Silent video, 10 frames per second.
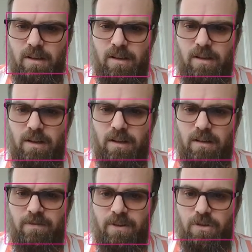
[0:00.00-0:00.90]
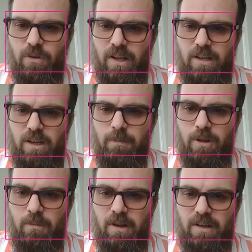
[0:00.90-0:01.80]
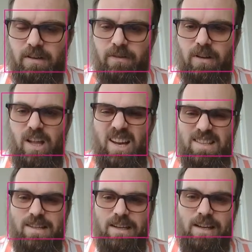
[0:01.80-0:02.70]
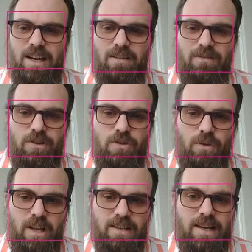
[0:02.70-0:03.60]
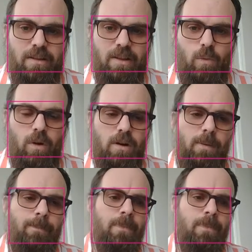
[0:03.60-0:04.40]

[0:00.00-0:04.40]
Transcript: you can visualize, you can put them on different lines so you can kind of visualize how they work.